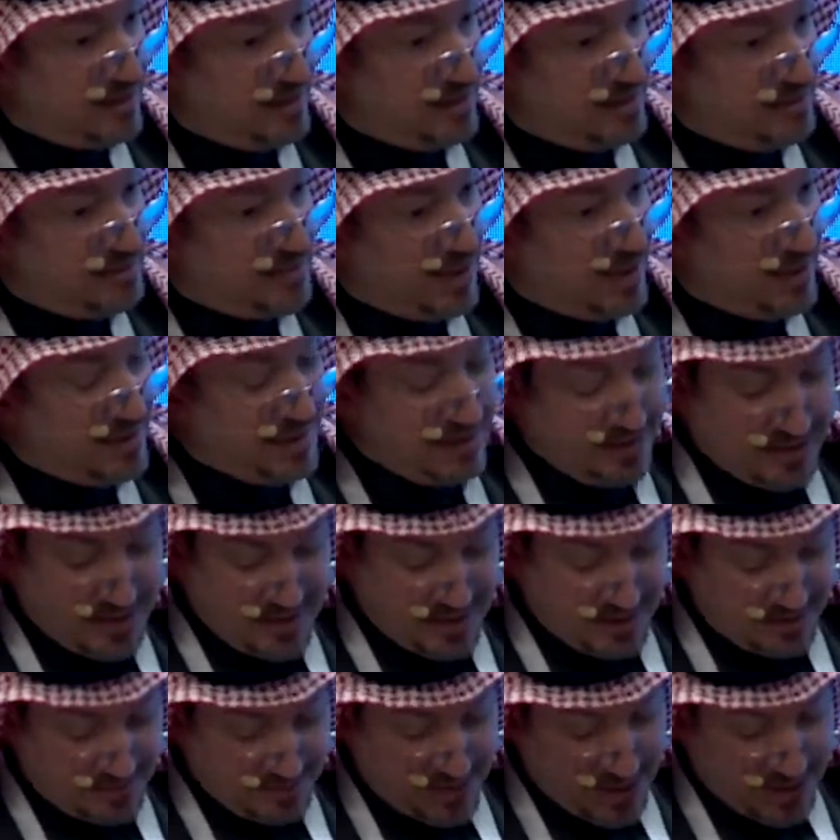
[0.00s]
by
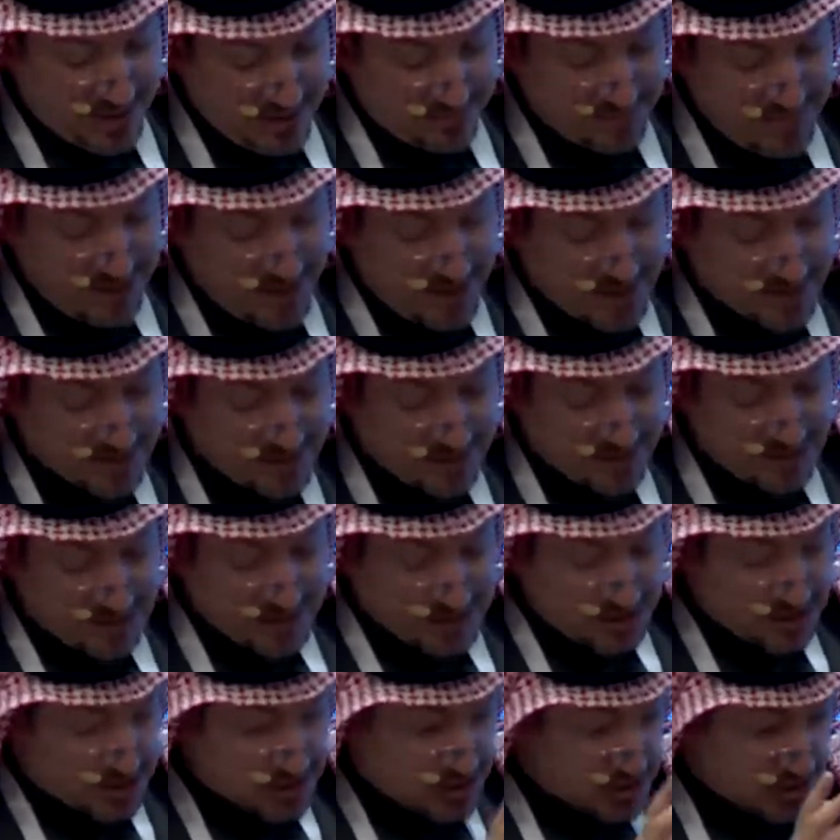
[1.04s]
Ma'aden.
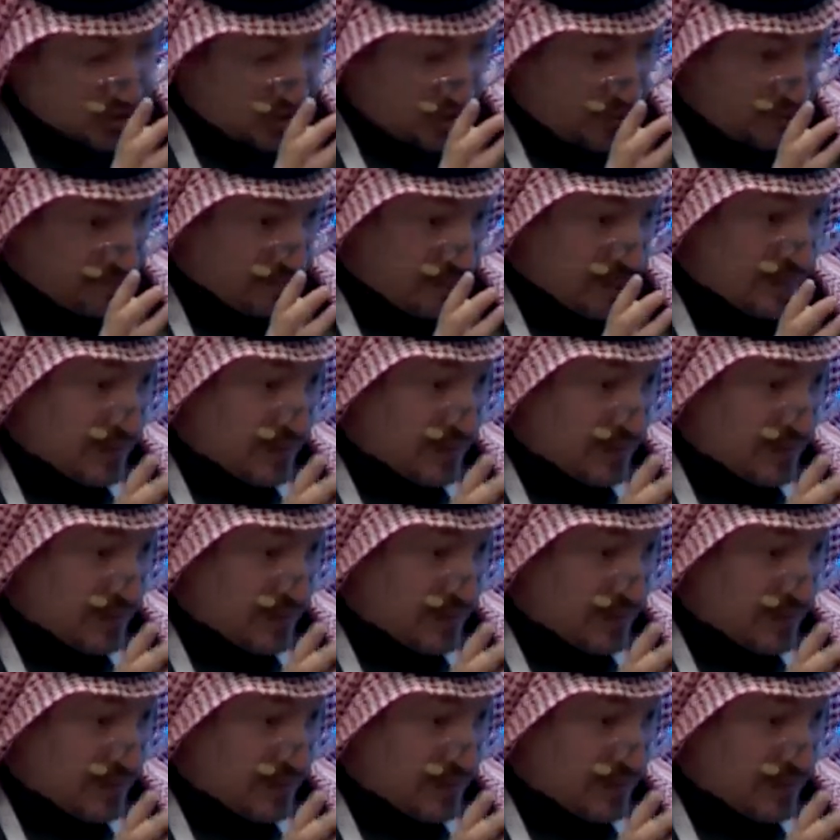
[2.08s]
So,